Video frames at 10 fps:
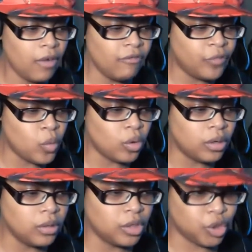
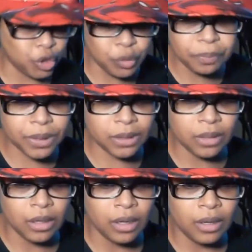for the
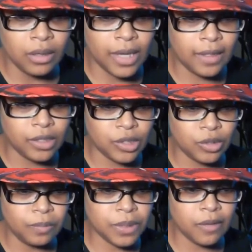soups, not the
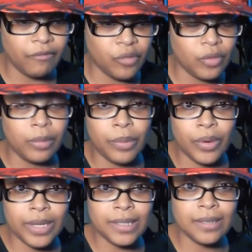soups, for the
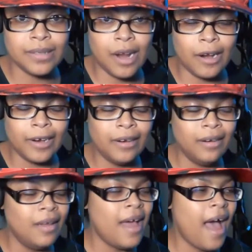boys, sorry.
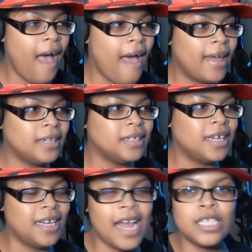And
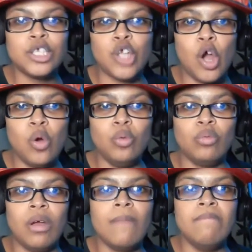he has his
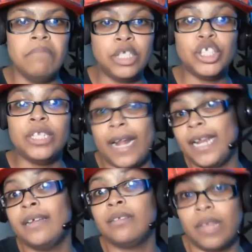own mission
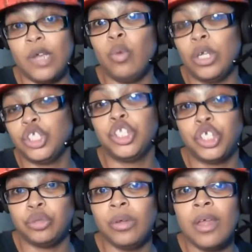that he wants to
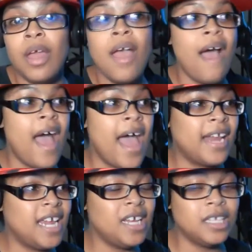do.
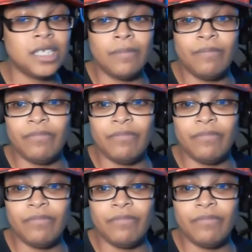And he is